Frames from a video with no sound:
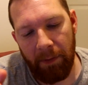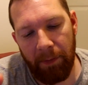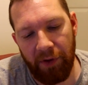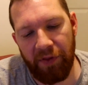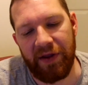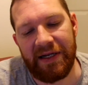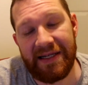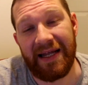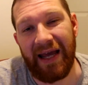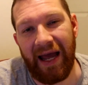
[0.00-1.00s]
but these
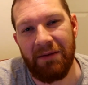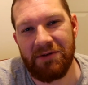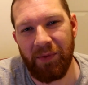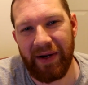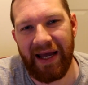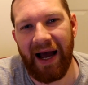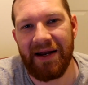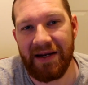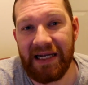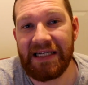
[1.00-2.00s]
are the games that we
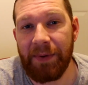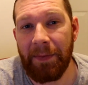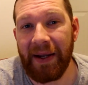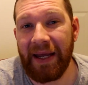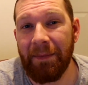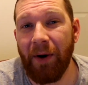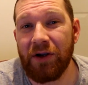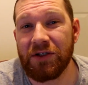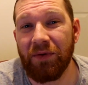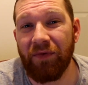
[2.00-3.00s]
kind of need to be picking
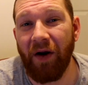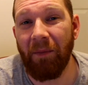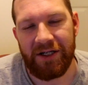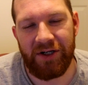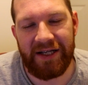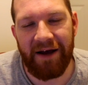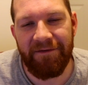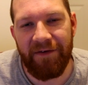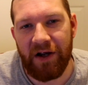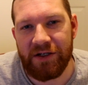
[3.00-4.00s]
points up from. So it's our
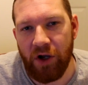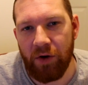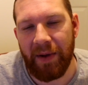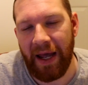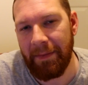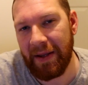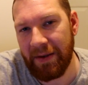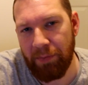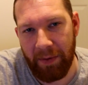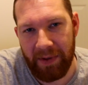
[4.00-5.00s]
first home game in
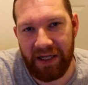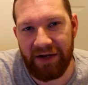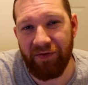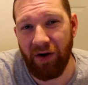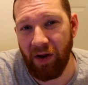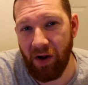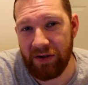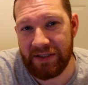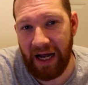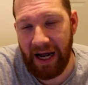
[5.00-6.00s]
the Premier League for a
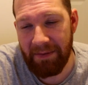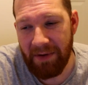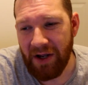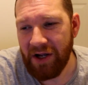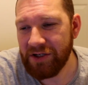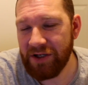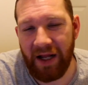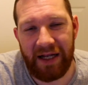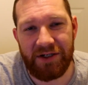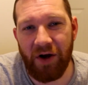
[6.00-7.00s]
long time. So
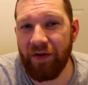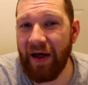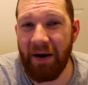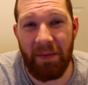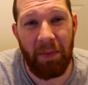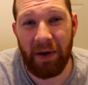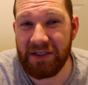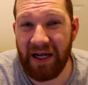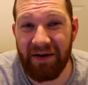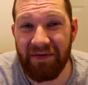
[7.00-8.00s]
let's go there and be
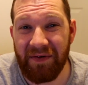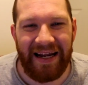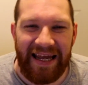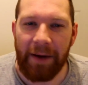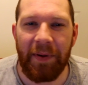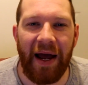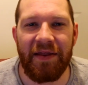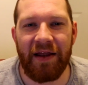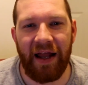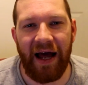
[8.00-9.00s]
positive. And get
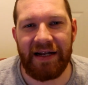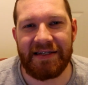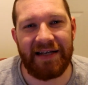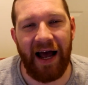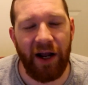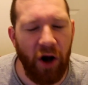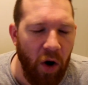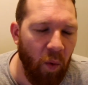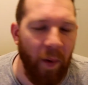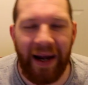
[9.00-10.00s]
behind the lads. I
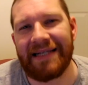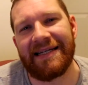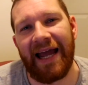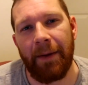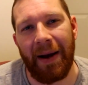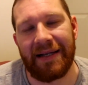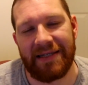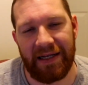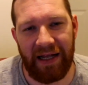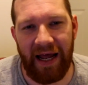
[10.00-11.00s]
can't wait to get back
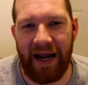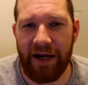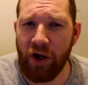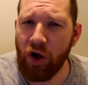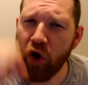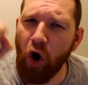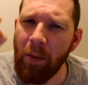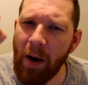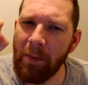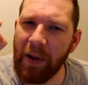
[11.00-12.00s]
to the lane. Come on,